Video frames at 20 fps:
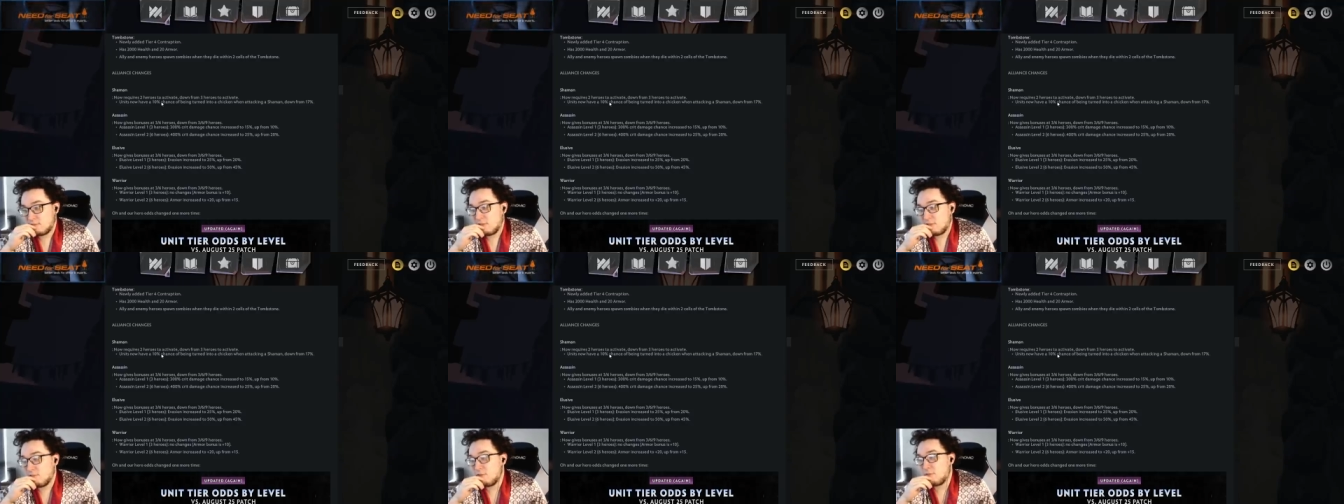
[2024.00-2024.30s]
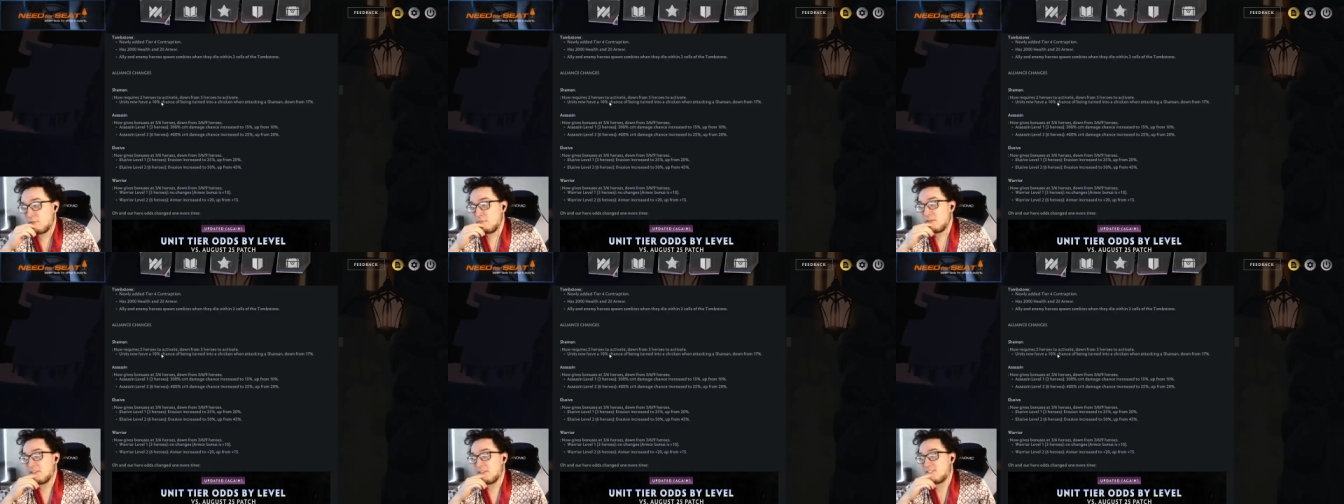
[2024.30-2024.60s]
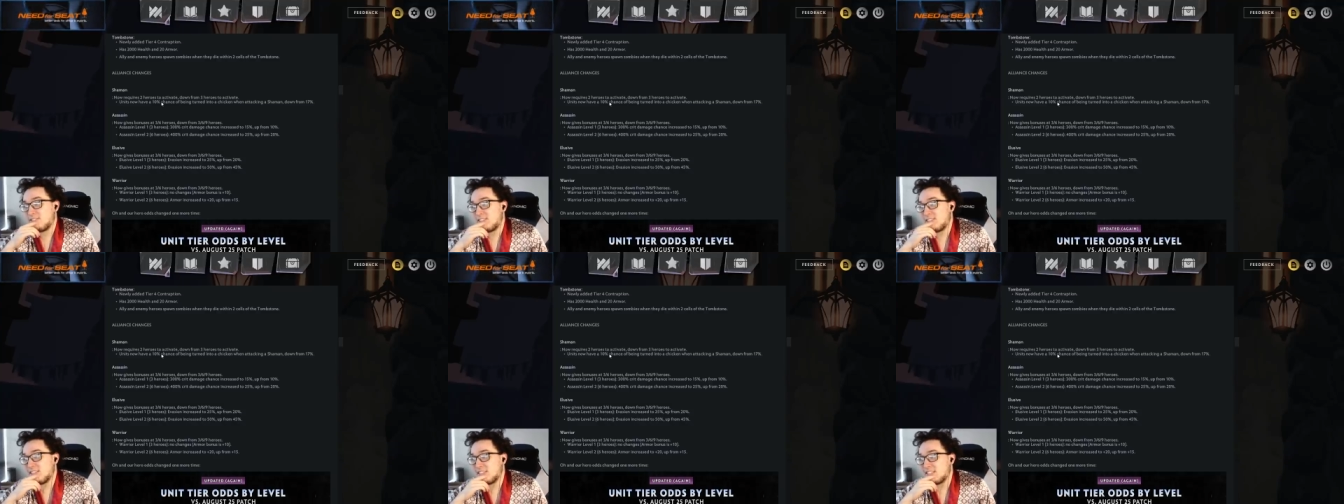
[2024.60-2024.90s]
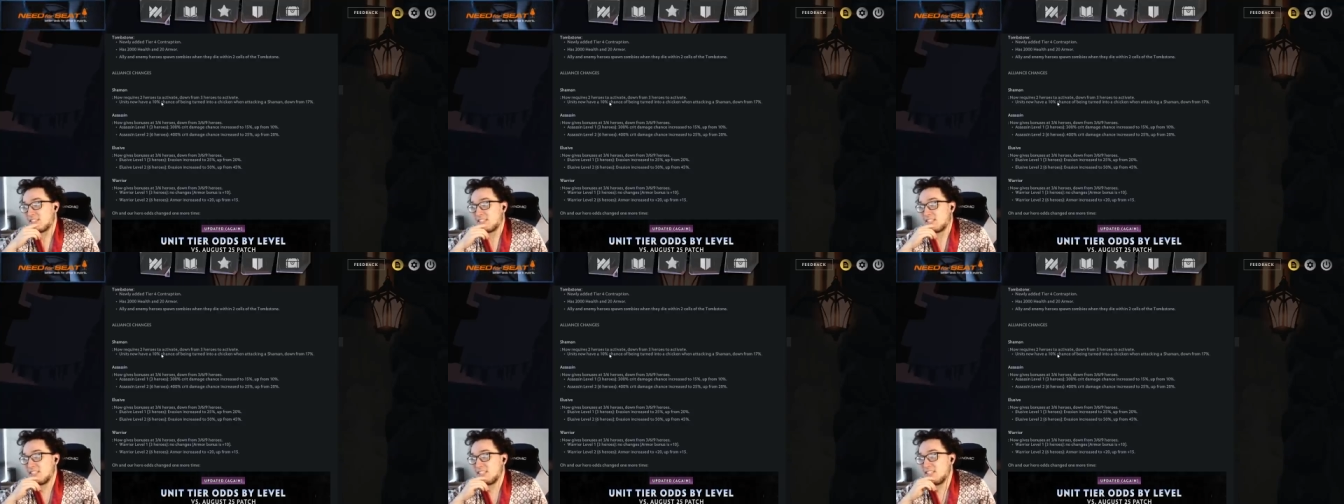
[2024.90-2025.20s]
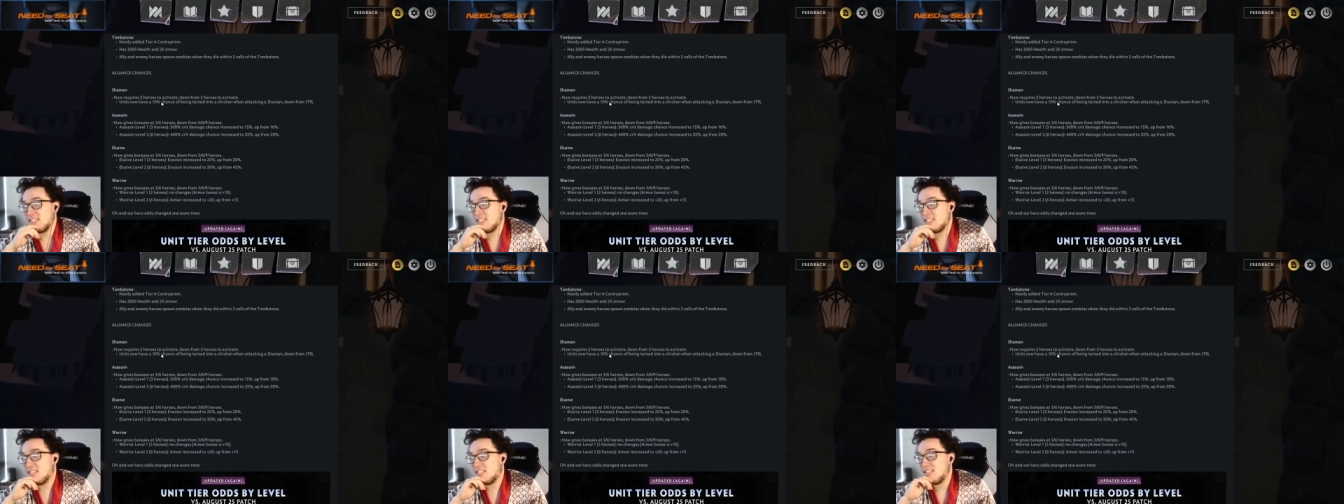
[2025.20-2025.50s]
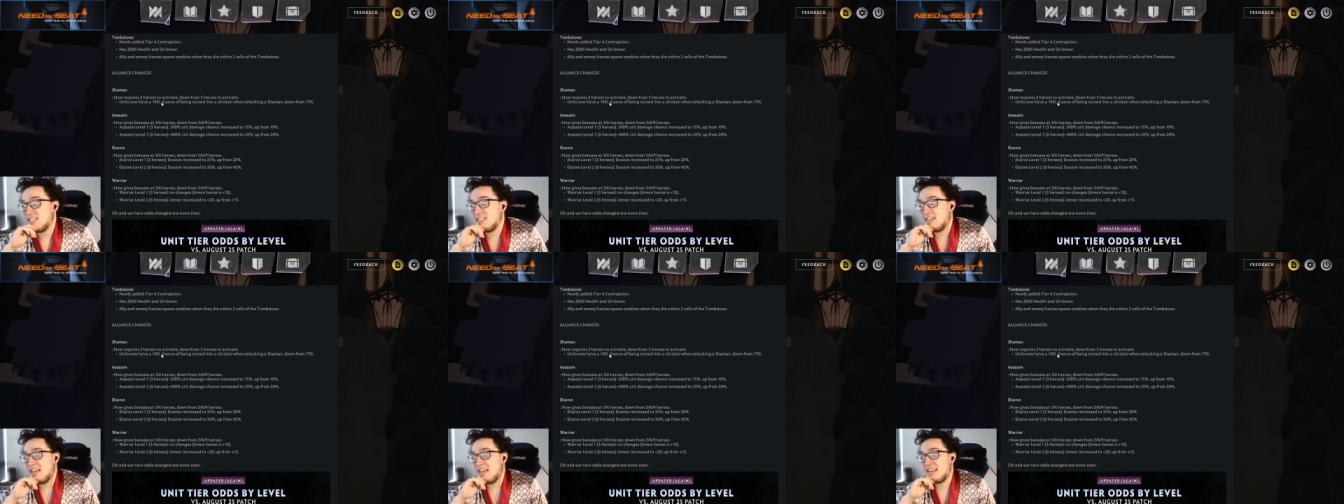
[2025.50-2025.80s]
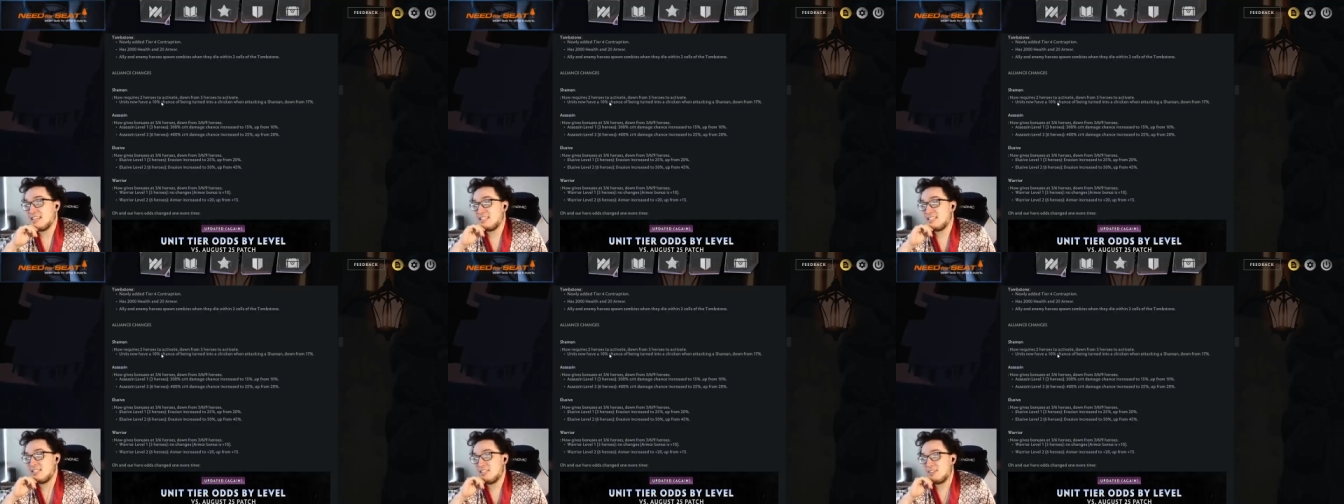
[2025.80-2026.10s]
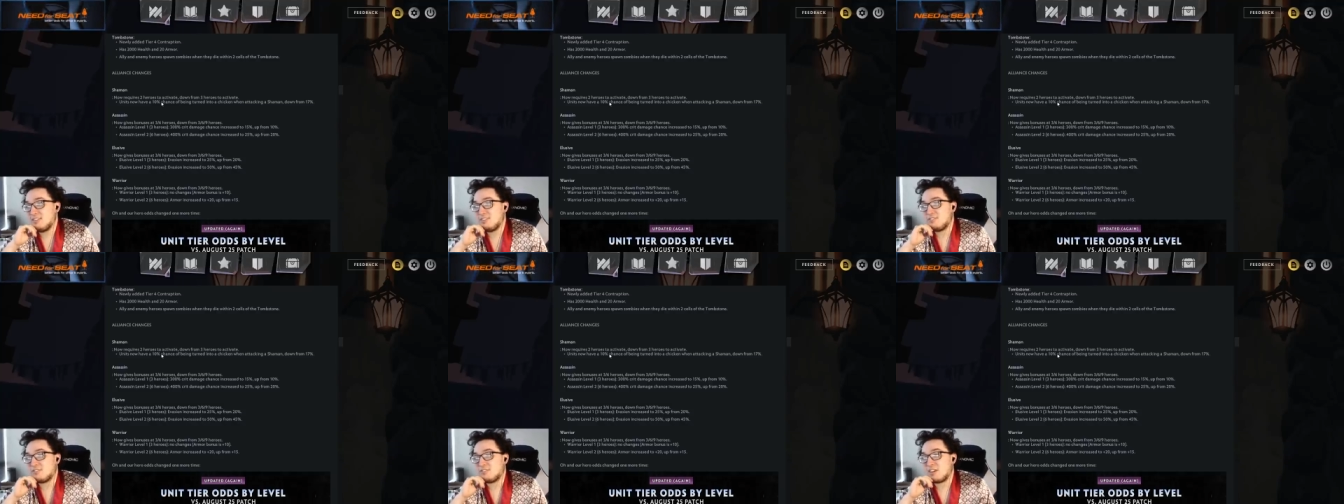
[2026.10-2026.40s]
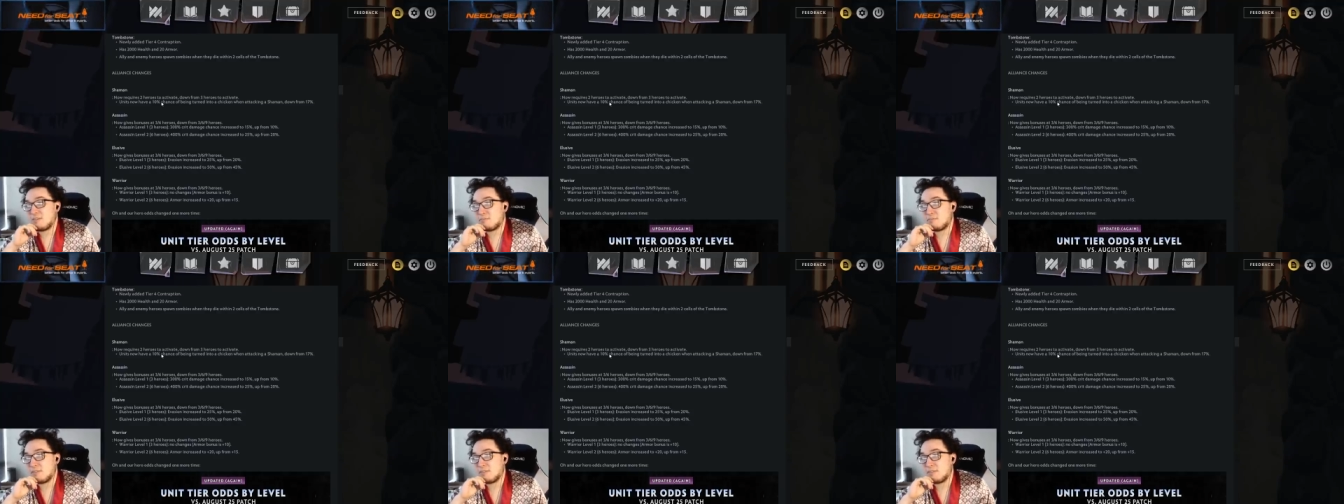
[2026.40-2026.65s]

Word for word: Well, it'll be interesting to see Ace tier drop